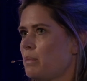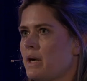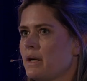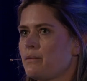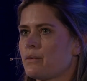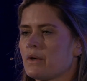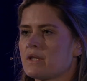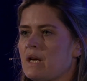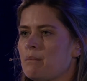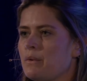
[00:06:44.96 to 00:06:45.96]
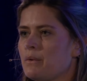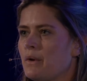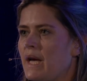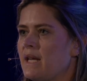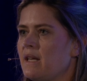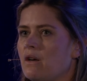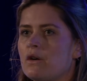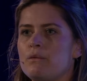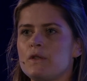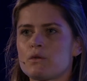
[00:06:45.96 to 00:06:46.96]
by, for example, adding
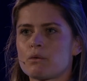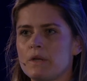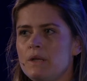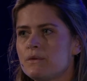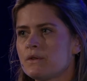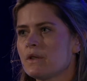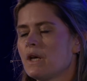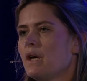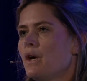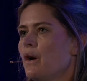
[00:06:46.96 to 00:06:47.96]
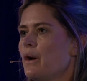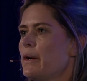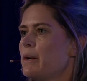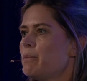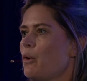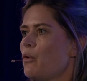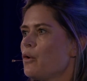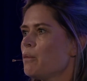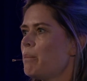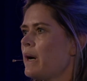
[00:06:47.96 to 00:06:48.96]
artificial reefs,
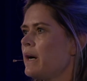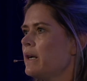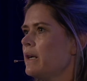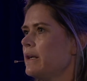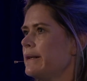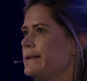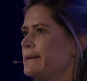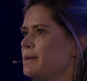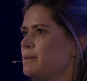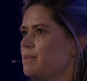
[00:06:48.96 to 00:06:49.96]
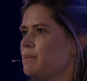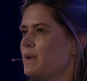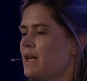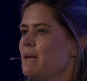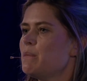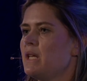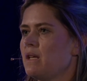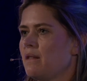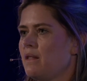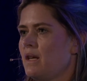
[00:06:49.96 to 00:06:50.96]
or by
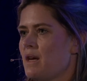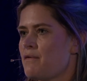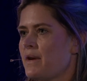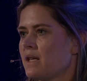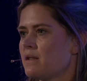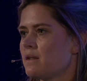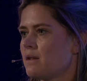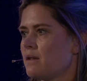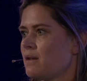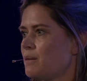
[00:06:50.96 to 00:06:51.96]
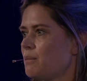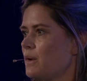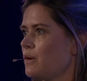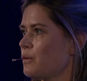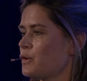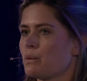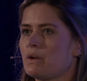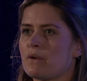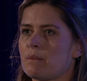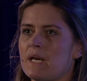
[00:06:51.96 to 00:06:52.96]
limiting the effect an offshore
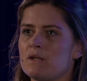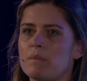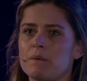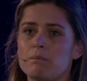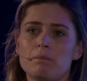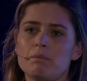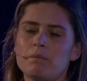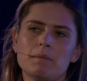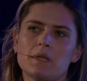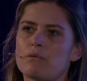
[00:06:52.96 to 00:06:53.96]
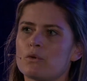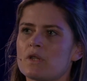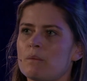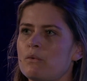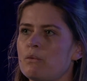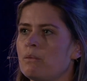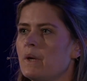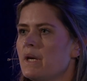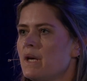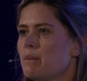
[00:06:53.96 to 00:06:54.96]
wind farm has, but, for
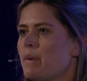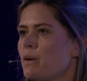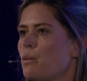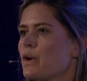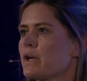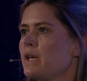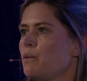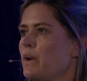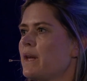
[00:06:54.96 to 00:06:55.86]
example, by working